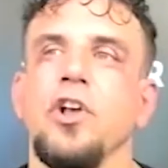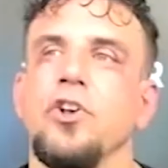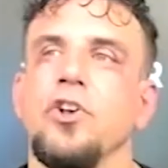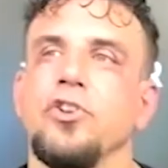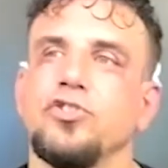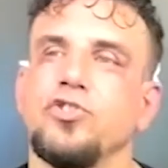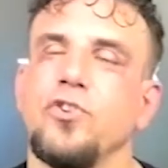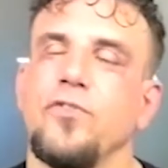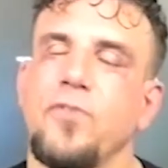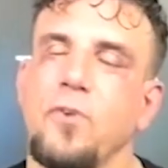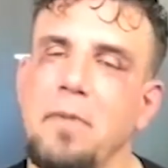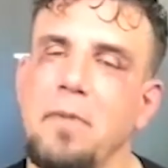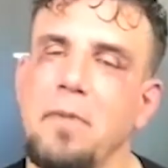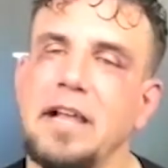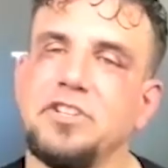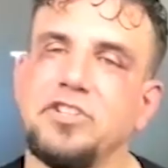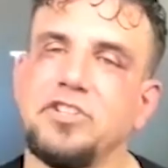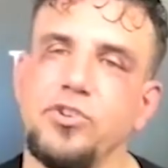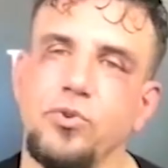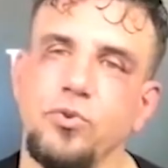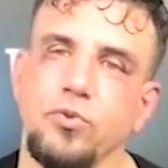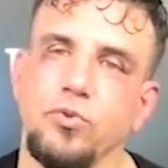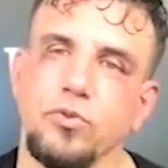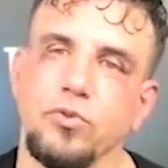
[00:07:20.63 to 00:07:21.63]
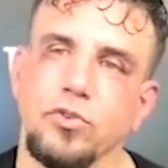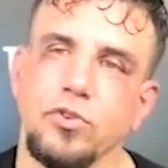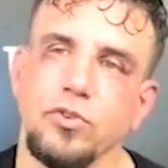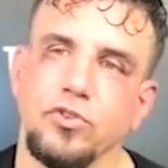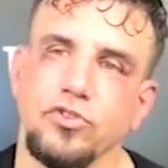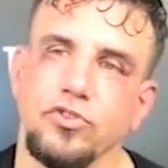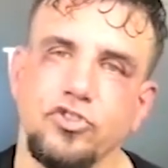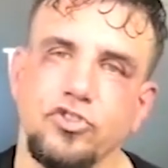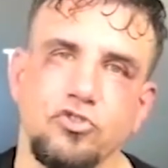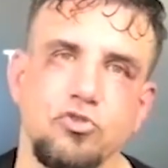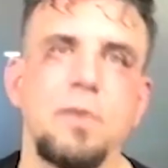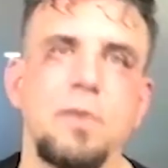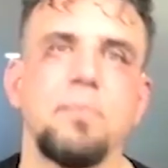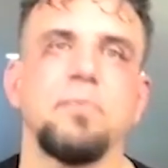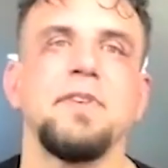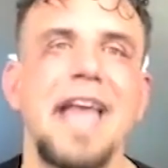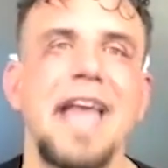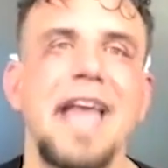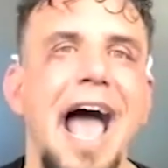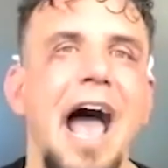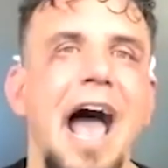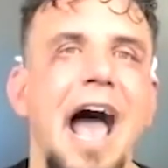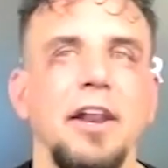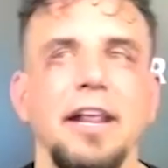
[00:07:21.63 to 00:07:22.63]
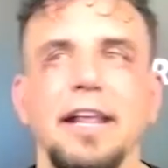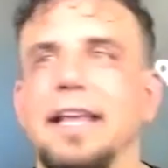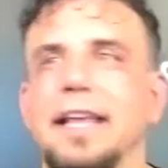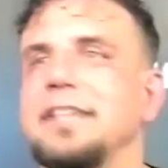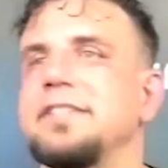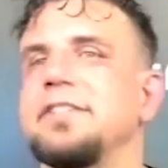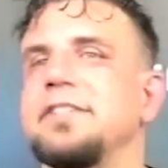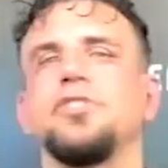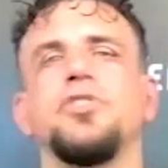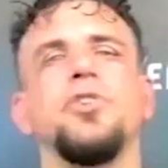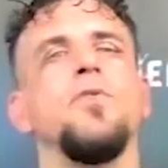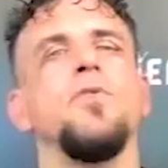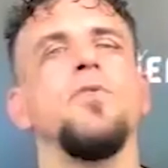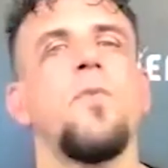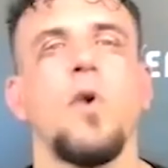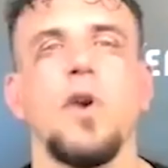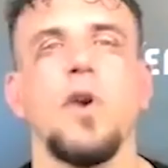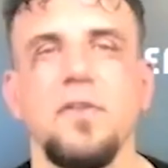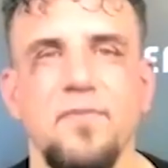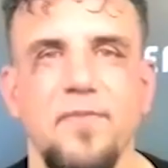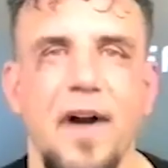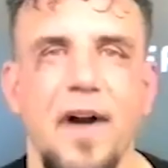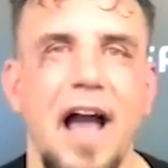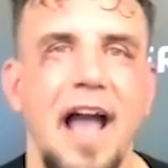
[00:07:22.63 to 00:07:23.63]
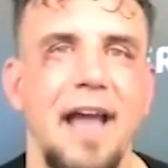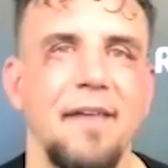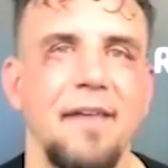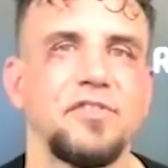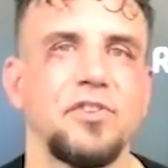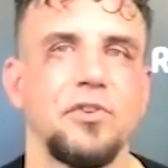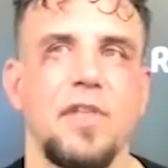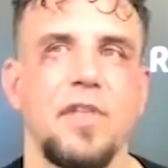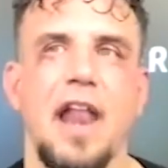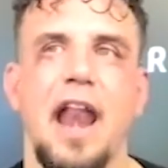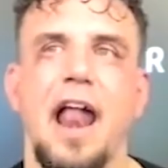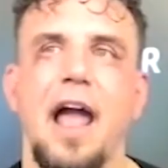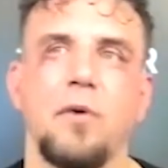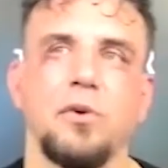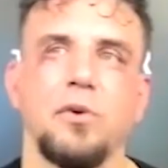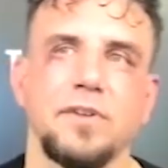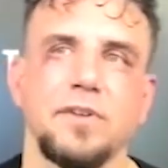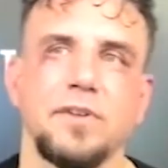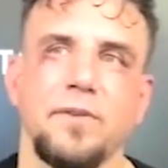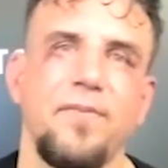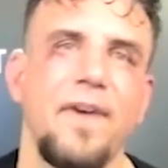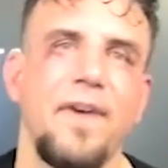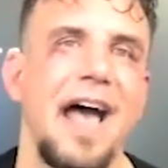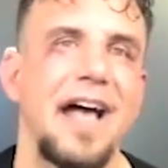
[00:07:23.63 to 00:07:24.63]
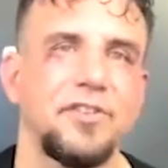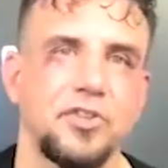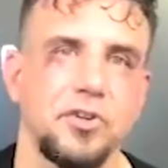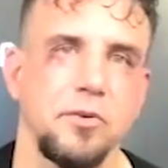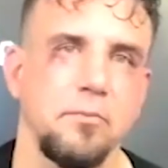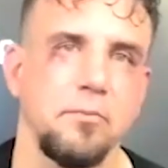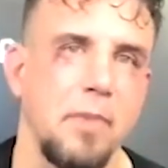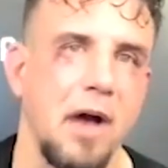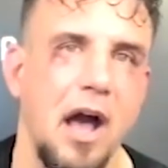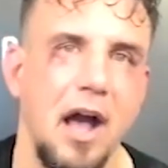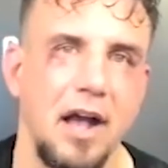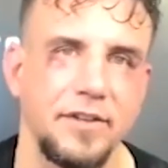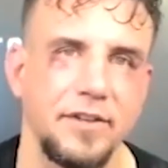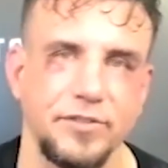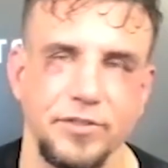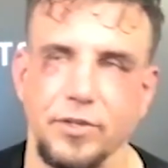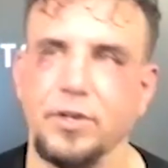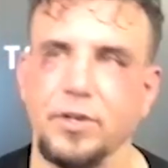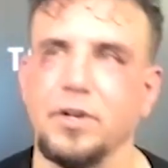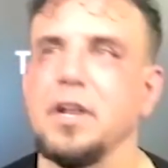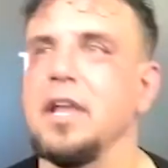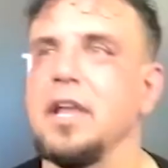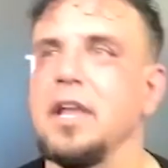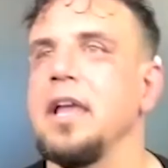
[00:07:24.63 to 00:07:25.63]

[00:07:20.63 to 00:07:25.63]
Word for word: So for me to strip down and get to 245 so that I was a faster boxer,